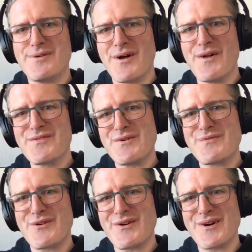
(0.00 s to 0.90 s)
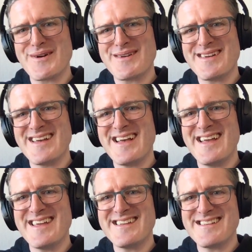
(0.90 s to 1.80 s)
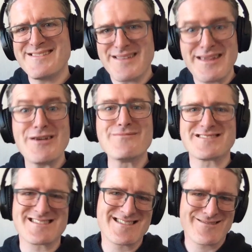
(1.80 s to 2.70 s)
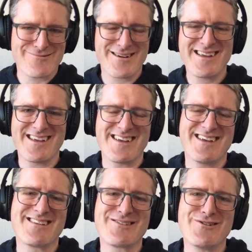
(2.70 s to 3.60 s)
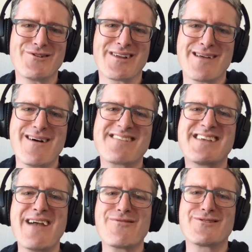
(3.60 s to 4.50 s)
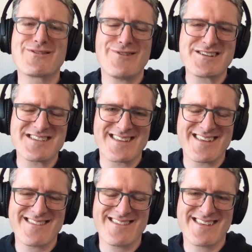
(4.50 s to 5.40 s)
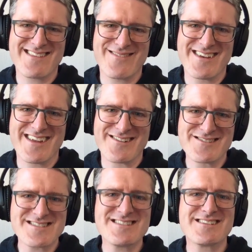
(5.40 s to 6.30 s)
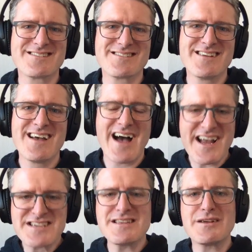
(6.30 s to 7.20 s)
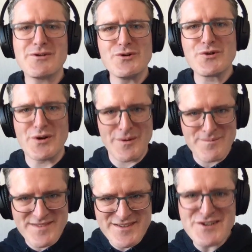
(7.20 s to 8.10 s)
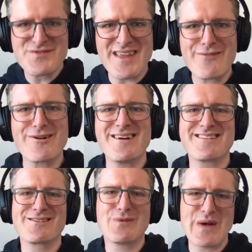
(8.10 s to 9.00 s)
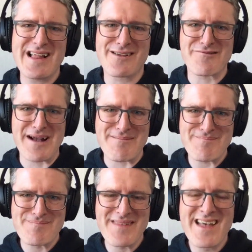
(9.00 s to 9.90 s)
but also for the humans working in Google. I'm asking everyone who's watching this video just to actually Google, search for that word Gaelgram,